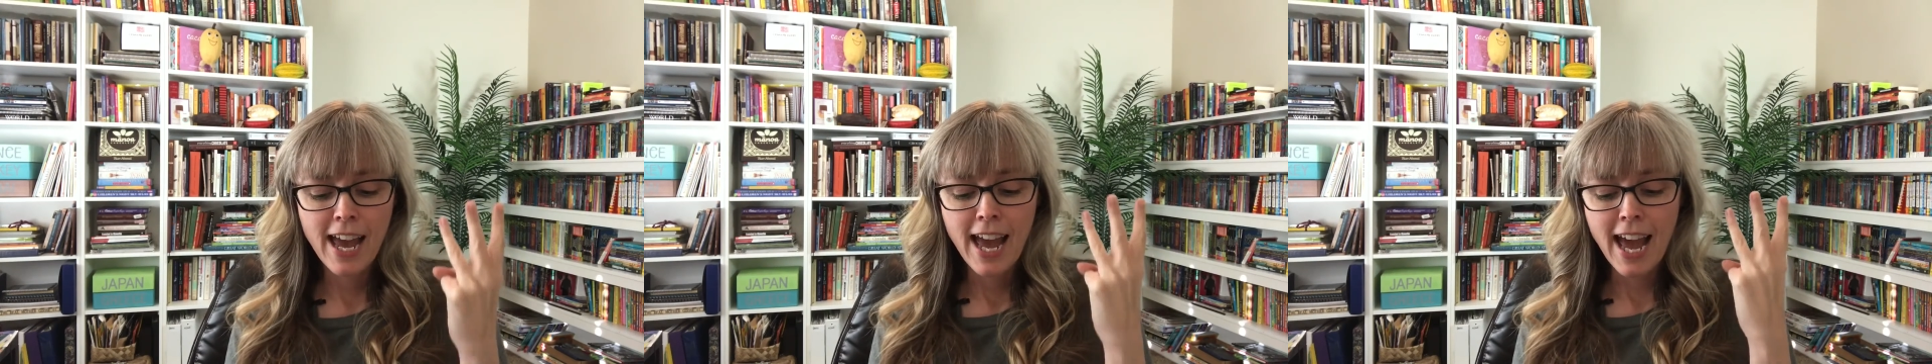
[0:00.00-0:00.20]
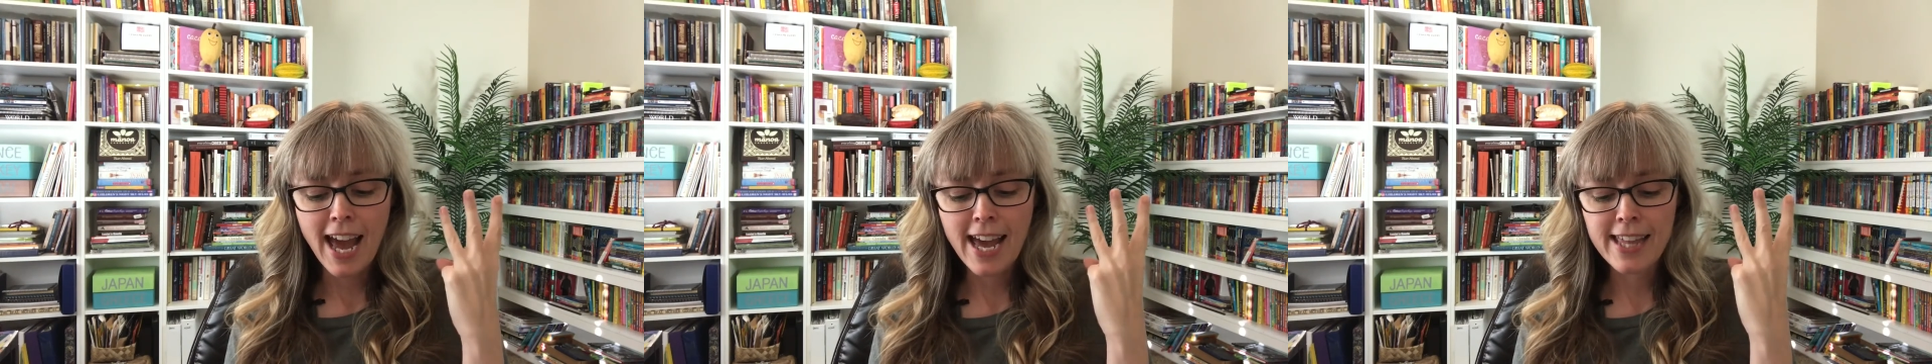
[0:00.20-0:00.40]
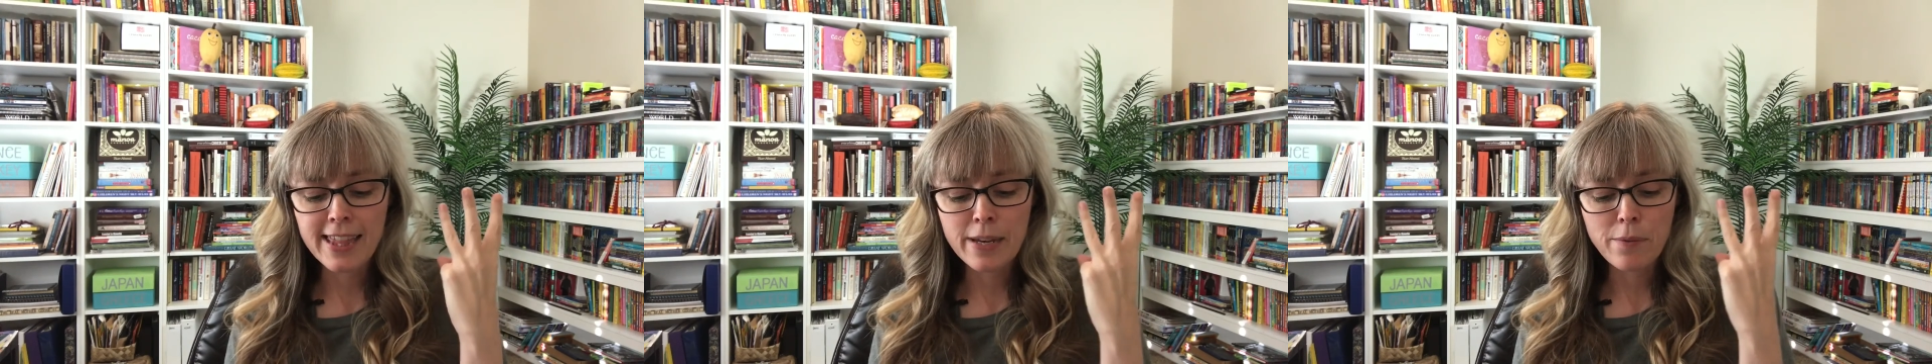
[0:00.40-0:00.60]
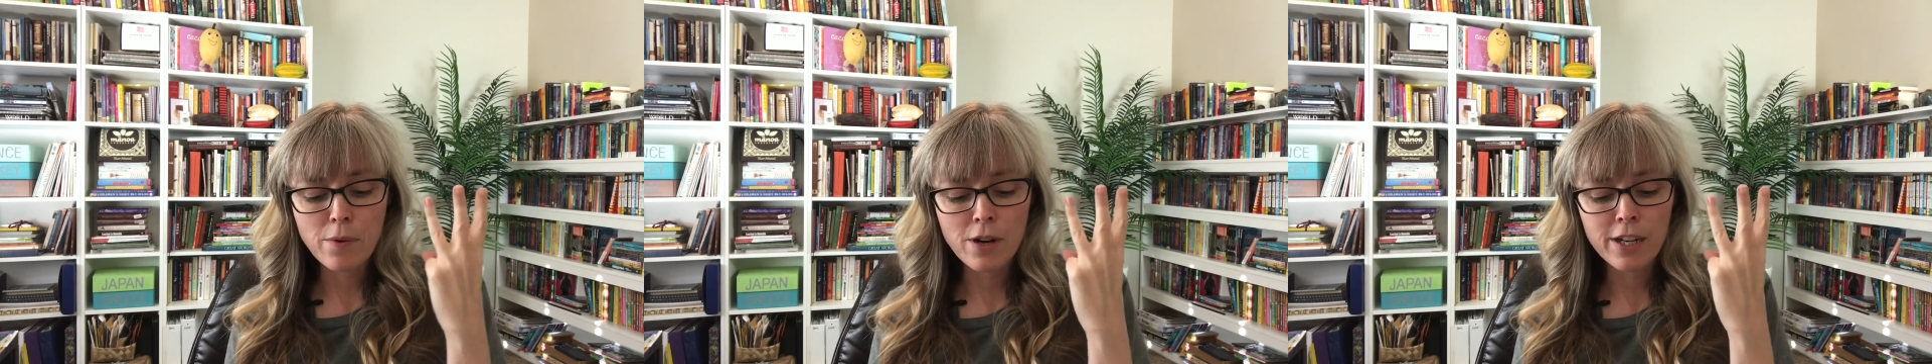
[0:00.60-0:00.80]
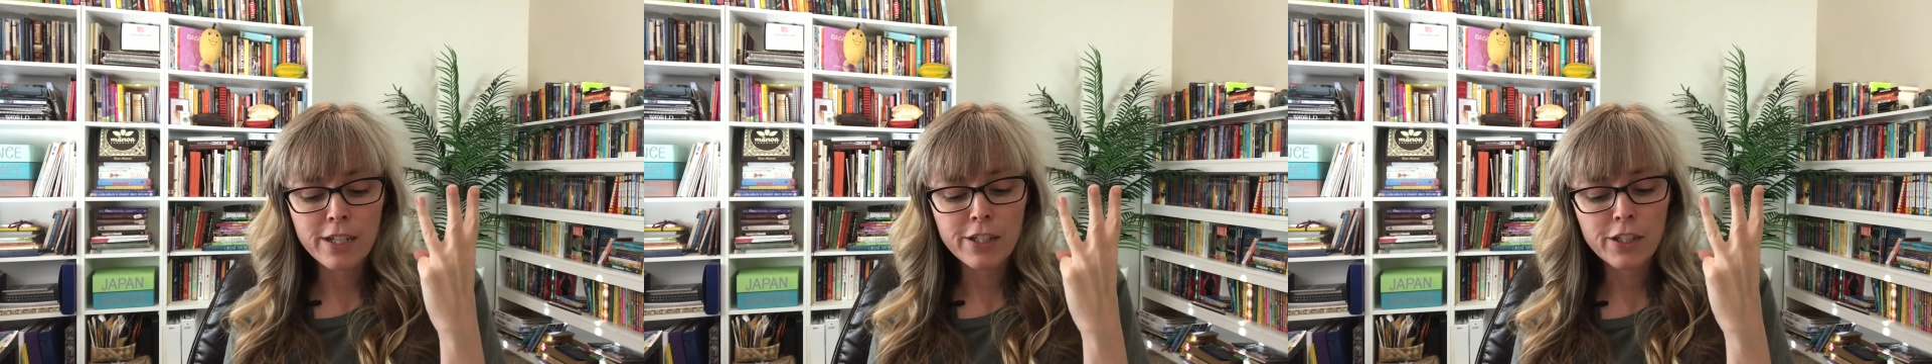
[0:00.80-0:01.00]
and they
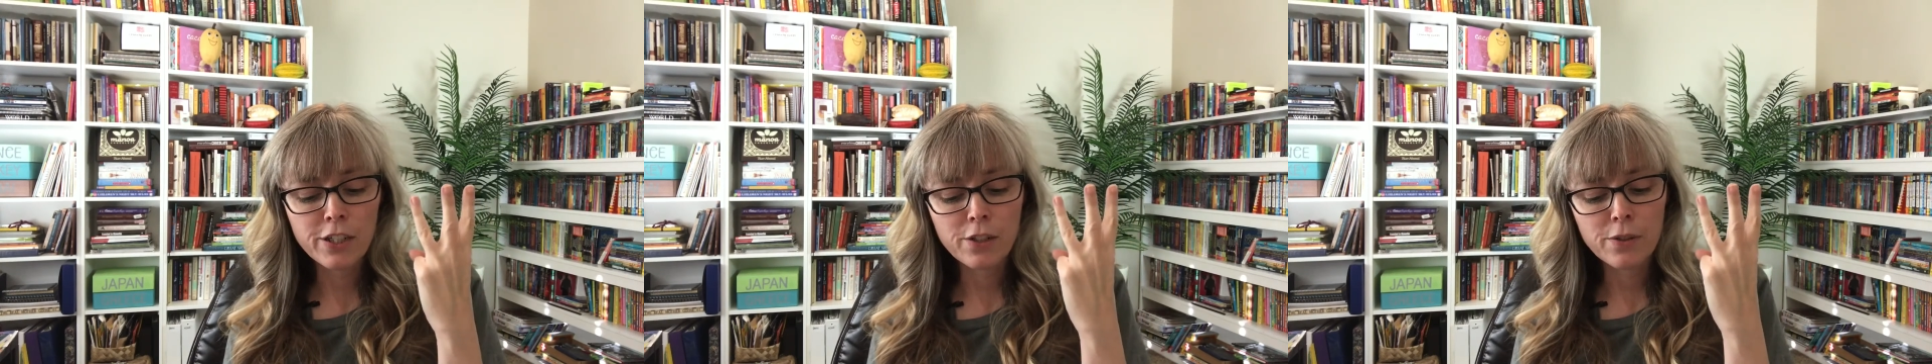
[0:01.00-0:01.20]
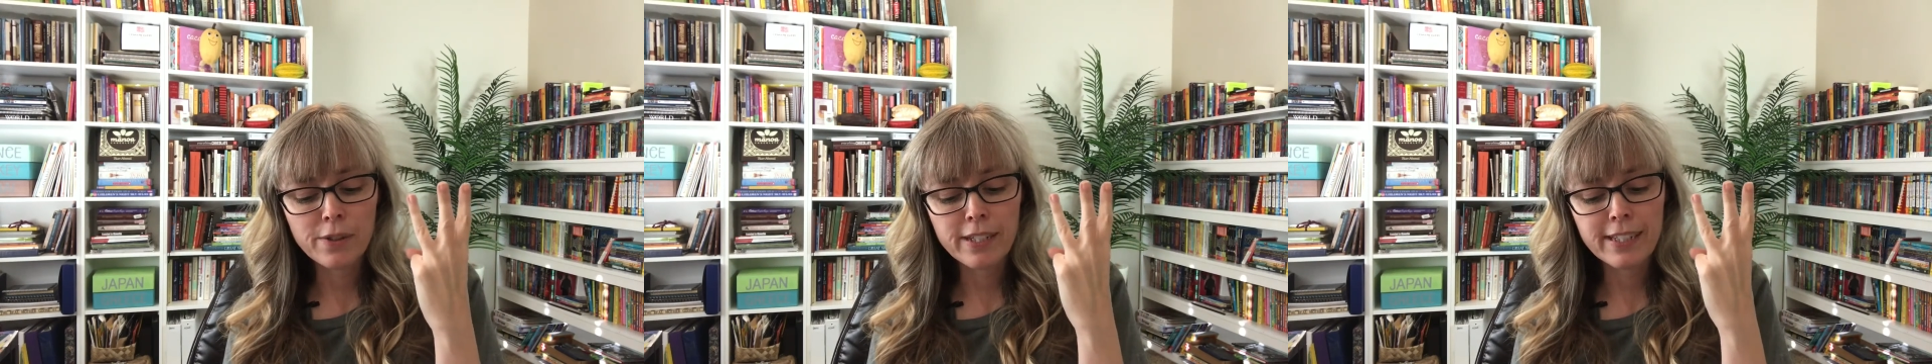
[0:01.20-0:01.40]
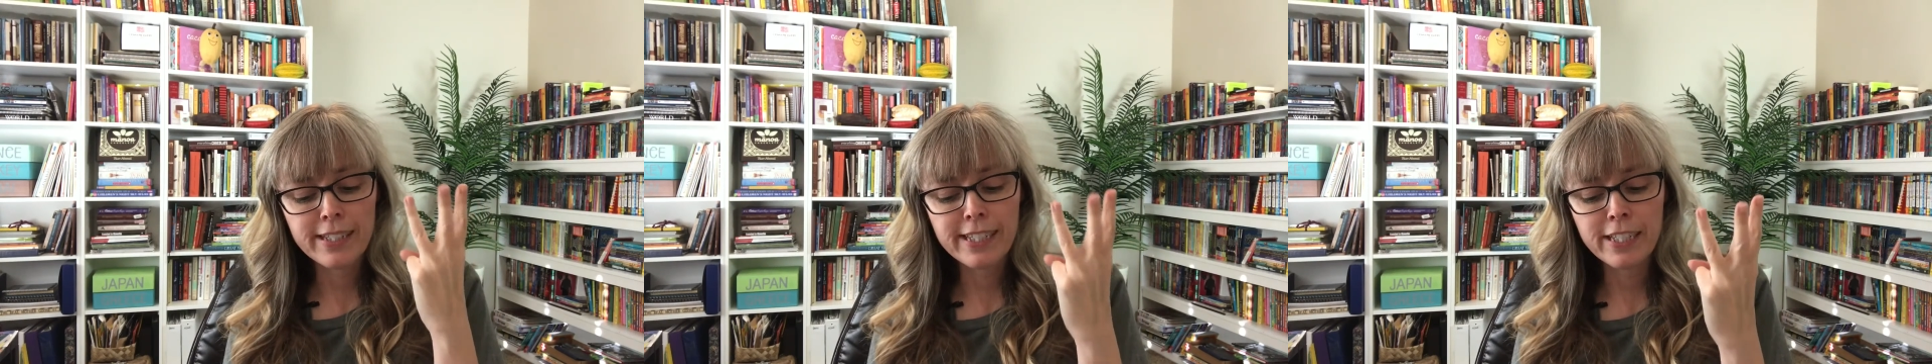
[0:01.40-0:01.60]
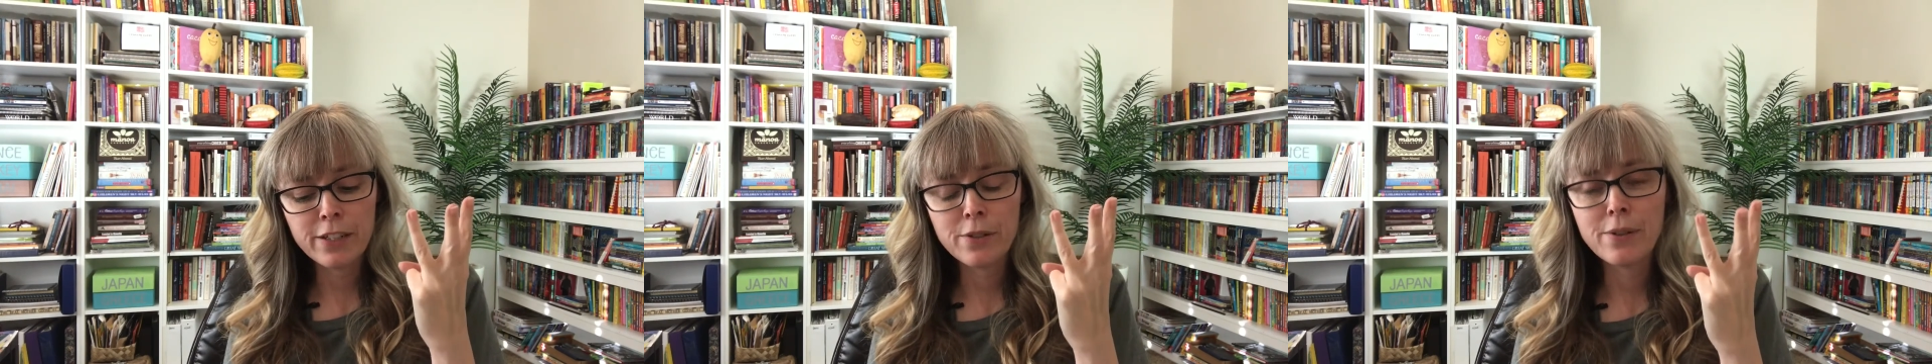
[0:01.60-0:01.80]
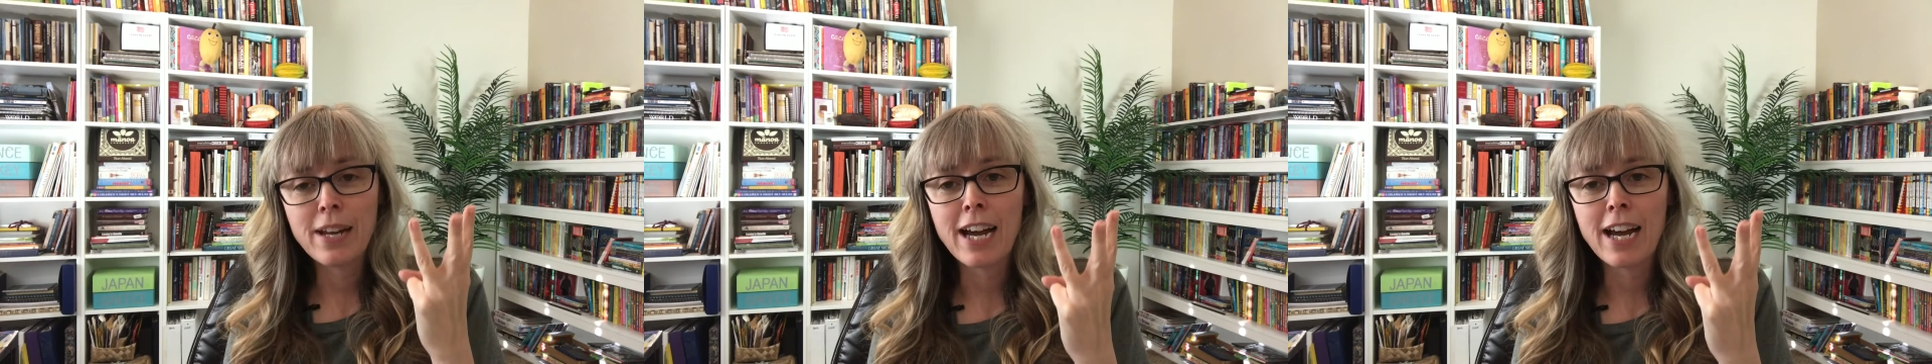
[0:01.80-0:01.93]
wanted to continue